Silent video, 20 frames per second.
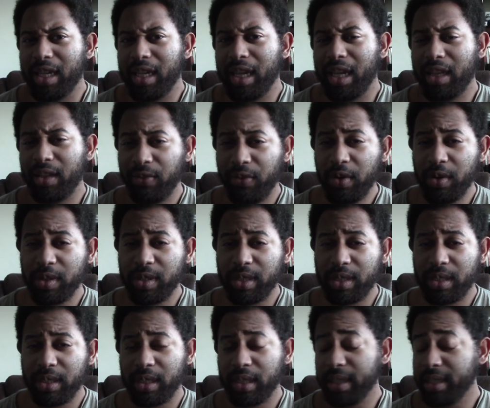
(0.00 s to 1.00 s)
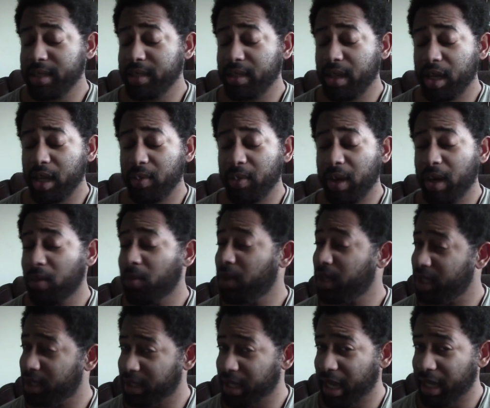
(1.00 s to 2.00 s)
And the first, let's talk about
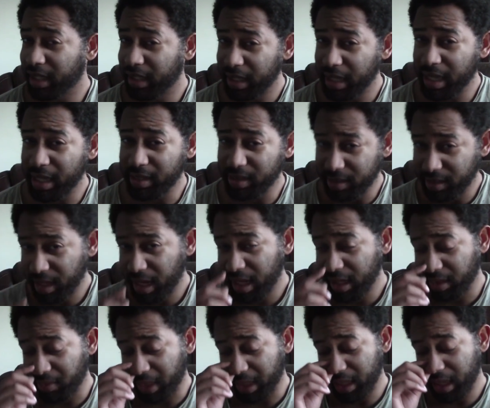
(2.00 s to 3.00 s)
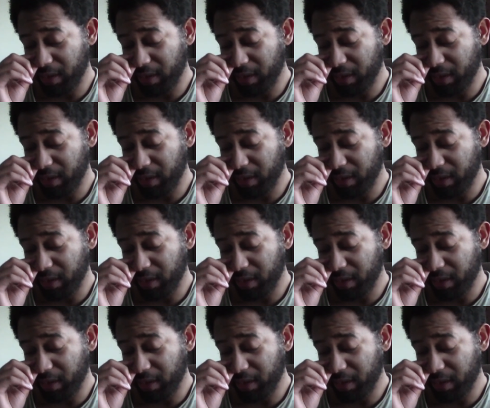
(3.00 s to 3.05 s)
what exactly is entitlement.